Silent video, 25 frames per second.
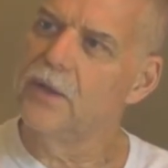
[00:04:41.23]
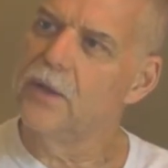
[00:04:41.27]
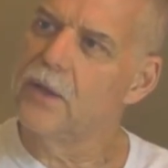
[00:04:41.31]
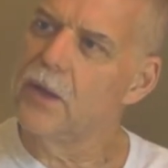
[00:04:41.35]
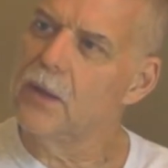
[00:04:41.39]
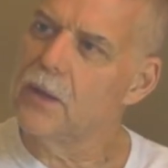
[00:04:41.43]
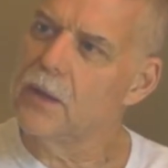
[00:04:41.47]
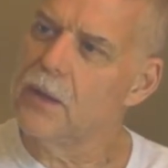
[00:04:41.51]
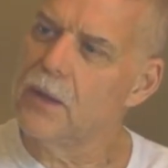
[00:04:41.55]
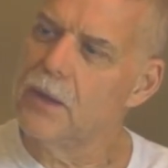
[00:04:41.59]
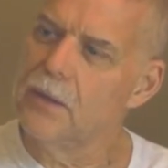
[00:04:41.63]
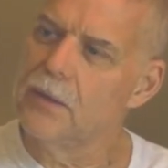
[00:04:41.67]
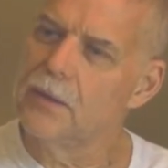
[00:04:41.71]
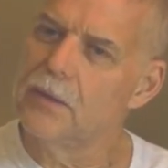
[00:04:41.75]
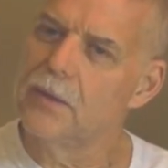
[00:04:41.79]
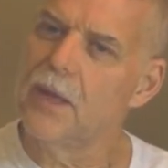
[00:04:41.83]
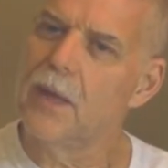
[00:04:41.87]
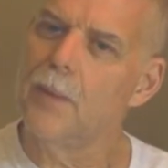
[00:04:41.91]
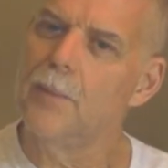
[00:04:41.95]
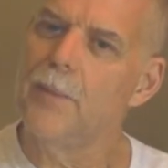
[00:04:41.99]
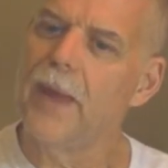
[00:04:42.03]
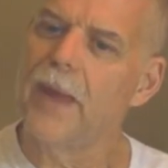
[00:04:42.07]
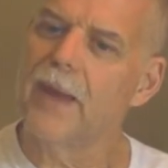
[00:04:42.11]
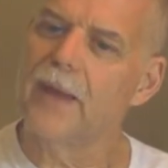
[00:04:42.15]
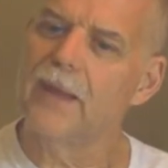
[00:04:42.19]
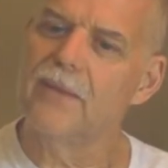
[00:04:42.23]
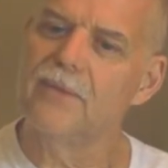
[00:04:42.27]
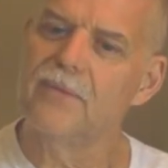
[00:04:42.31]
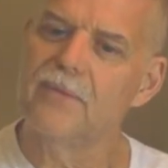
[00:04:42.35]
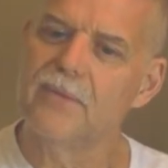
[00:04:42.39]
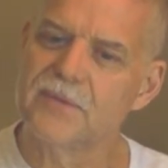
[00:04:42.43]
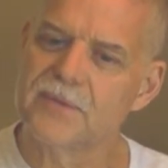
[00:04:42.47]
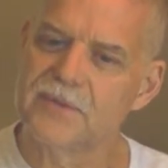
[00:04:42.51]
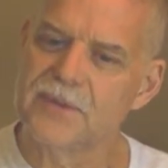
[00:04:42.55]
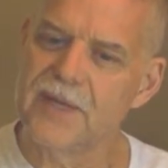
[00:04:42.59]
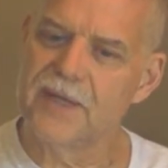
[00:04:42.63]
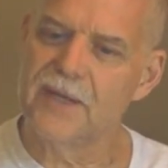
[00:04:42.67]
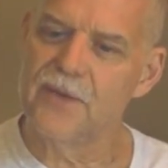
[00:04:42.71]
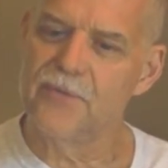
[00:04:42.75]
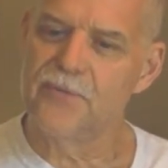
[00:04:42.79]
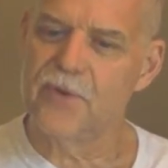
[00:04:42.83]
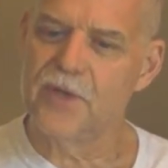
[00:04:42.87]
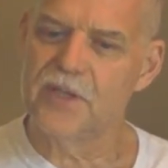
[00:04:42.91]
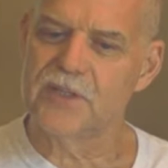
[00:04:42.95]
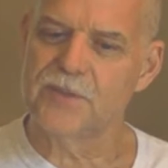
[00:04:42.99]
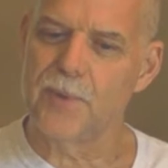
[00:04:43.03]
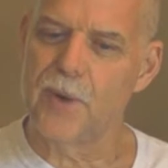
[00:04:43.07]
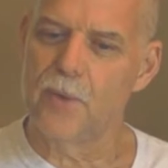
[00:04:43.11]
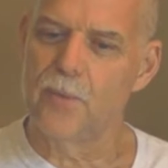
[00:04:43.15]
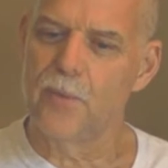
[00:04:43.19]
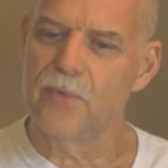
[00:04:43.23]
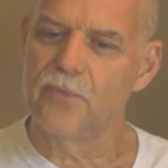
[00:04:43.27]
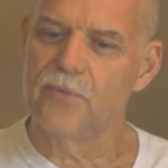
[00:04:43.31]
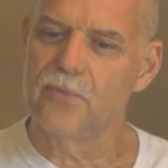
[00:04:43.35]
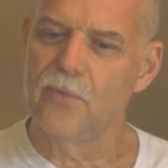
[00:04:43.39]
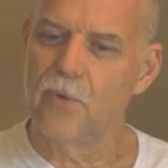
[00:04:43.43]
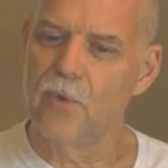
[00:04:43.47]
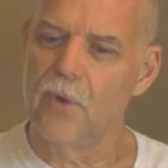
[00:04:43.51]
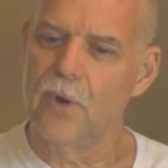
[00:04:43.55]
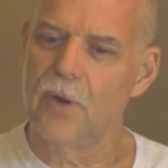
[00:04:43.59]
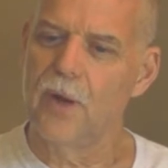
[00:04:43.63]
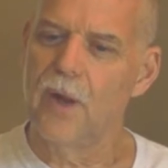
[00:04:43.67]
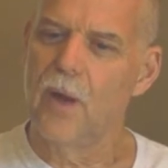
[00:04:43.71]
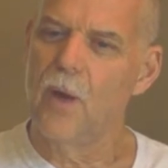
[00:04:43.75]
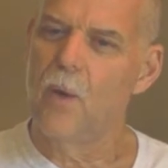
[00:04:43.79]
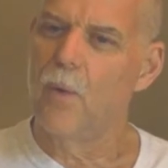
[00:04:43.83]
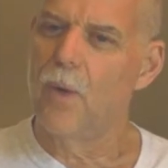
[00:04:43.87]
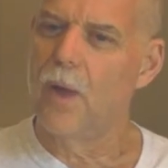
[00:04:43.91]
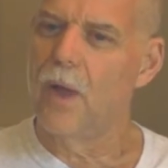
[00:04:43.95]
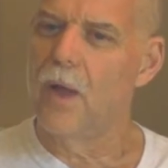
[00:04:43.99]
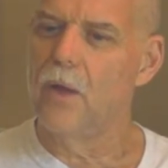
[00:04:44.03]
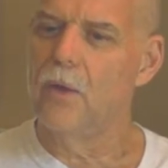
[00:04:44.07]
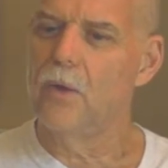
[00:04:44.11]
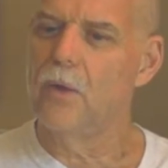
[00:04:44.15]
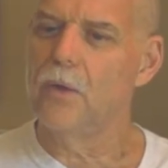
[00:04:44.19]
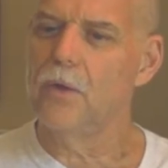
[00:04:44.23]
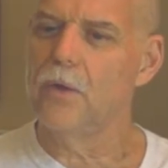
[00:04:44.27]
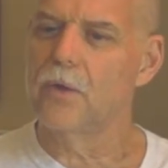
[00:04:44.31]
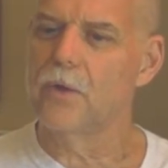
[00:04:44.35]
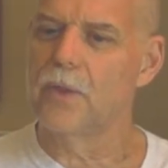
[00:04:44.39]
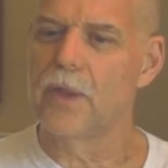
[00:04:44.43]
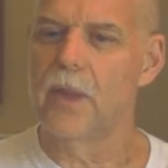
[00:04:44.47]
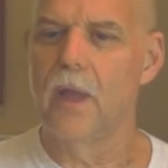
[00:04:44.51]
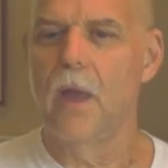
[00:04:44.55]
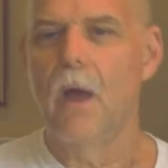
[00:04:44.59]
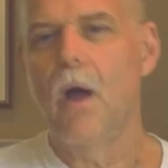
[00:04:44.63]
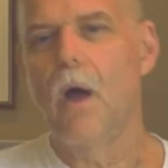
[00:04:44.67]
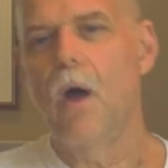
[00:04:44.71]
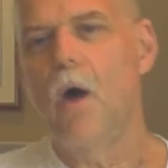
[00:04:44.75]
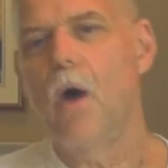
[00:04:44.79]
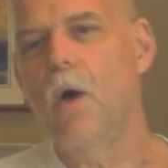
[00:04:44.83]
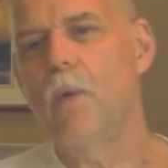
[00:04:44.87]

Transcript: can you come back and sand and finish my wood floor? Well, how old are they?